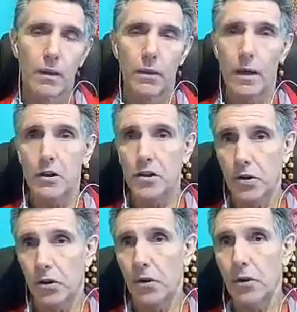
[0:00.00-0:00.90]
there are
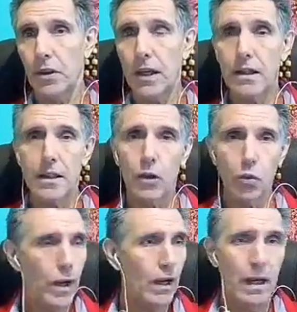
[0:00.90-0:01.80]
certain things that
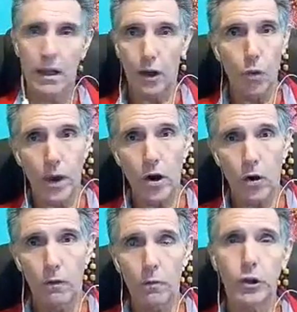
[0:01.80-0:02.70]
we are not
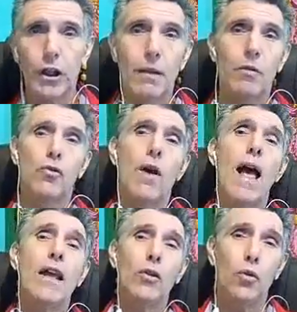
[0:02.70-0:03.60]
aware of, which I'm
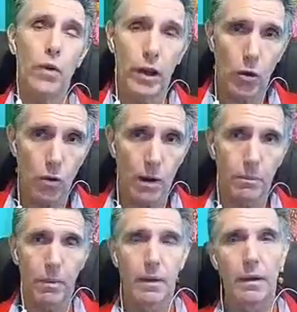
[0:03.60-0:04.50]
trying to wake you
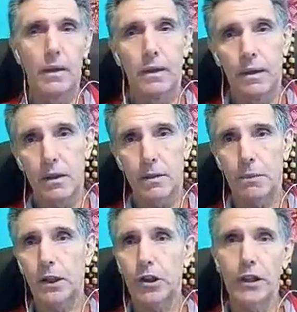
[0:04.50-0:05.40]
up,
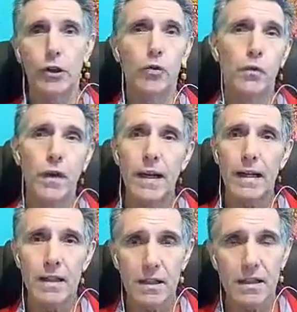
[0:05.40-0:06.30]
especially you
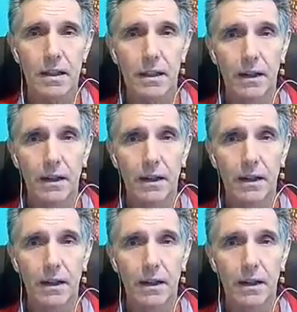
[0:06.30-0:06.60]
vegans,